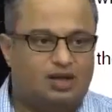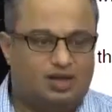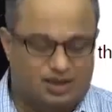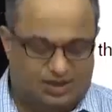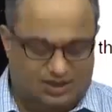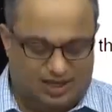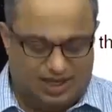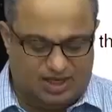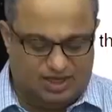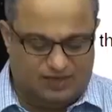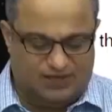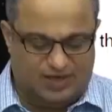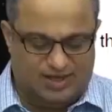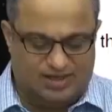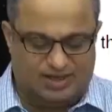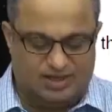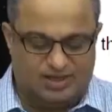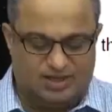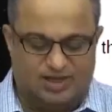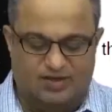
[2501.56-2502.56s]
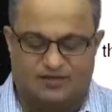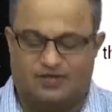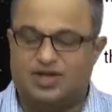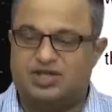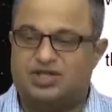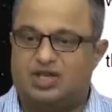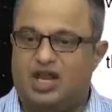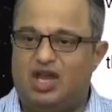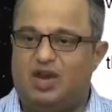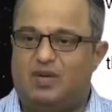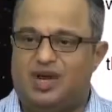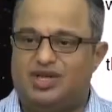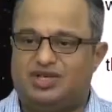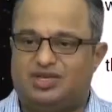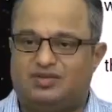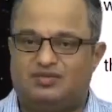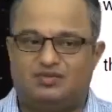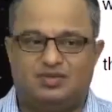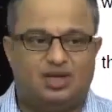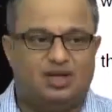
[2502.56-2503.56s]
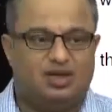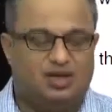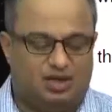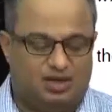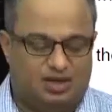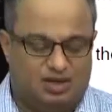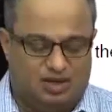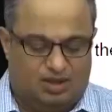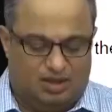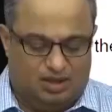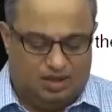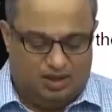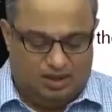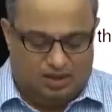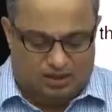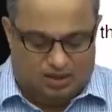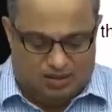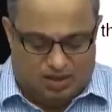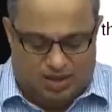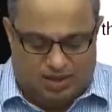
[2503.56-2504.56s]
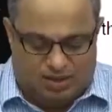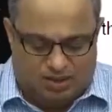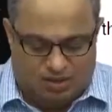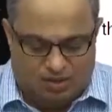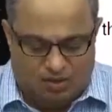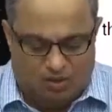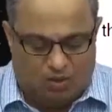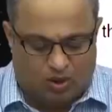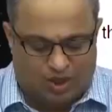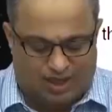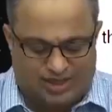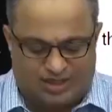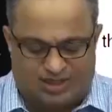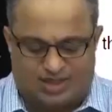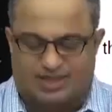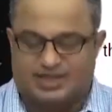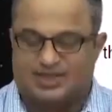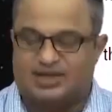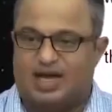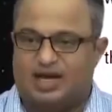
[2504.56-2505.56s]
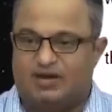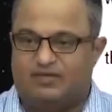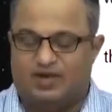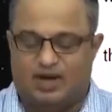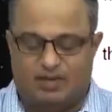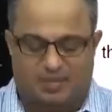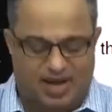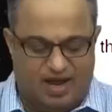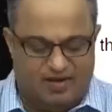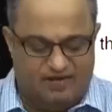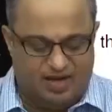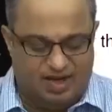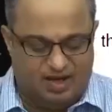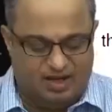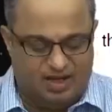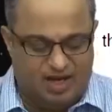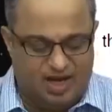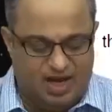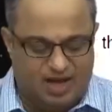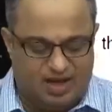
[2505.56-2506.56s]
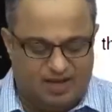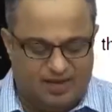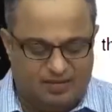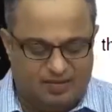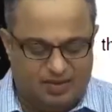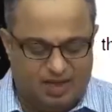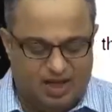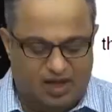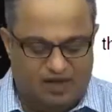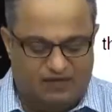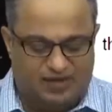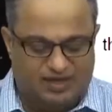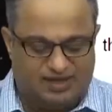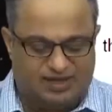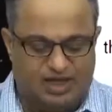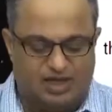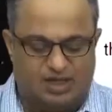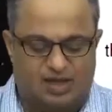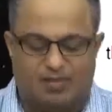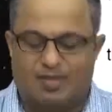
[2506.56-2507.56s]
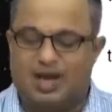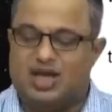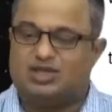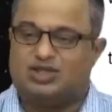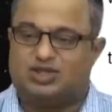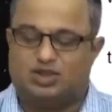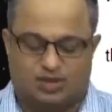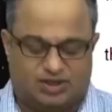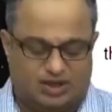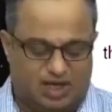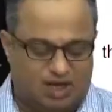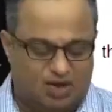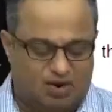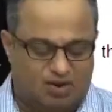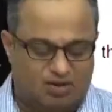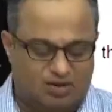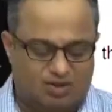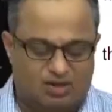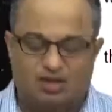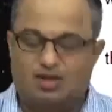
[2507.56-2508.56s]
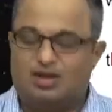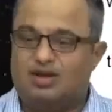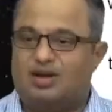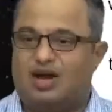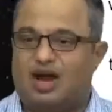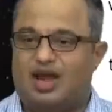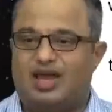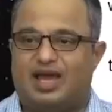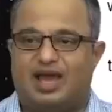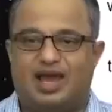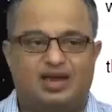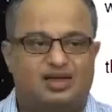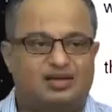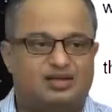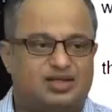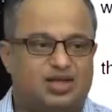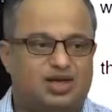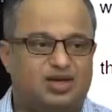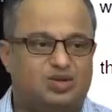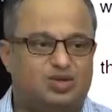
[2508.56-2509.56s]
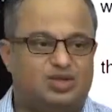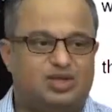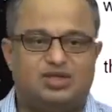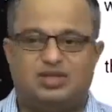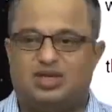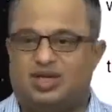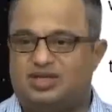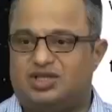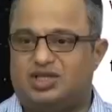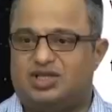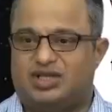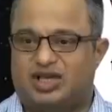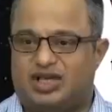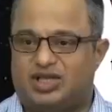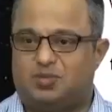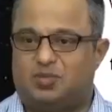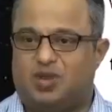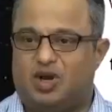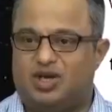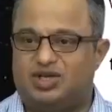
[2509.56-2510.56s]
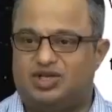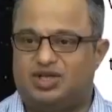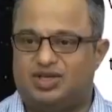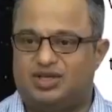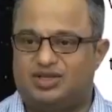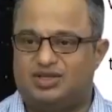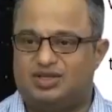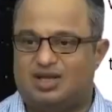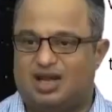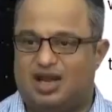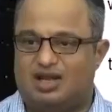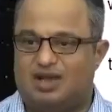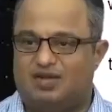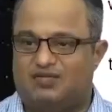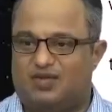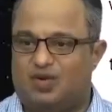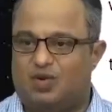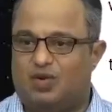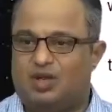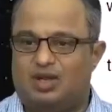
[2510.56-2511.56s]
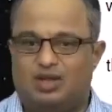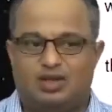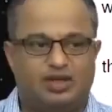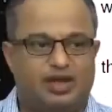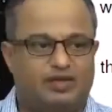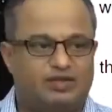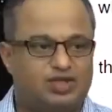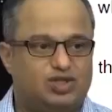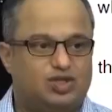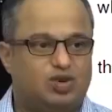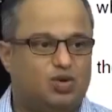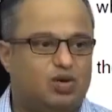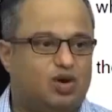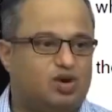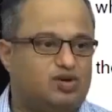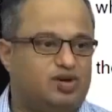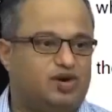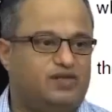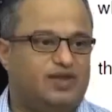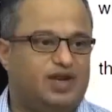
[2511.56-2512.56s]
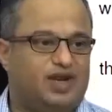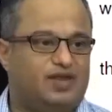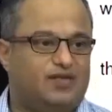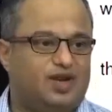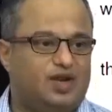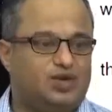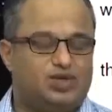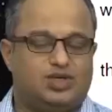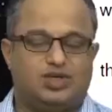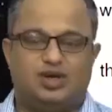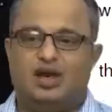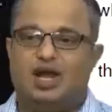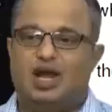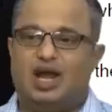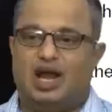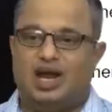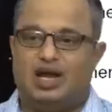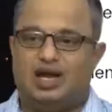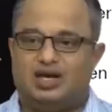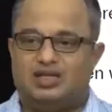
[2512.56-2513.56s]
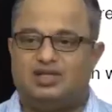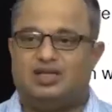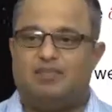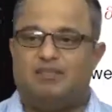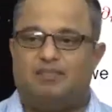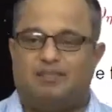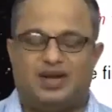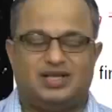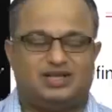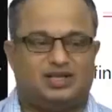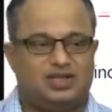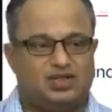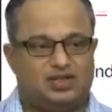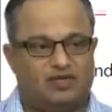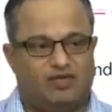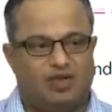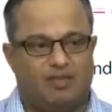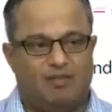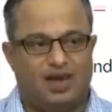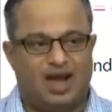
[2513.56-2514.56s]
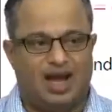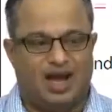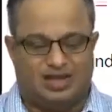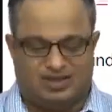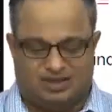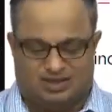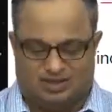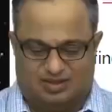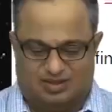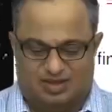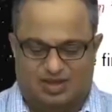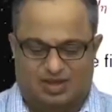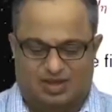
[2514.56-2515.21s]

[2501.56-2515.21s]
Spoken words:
satisfies this differential equation. What I just said will be evident here. If I set the mass to 0, chi k solutions are just exponentials, and therefore, there is no non-trivial evolution, and it is the presence of the mass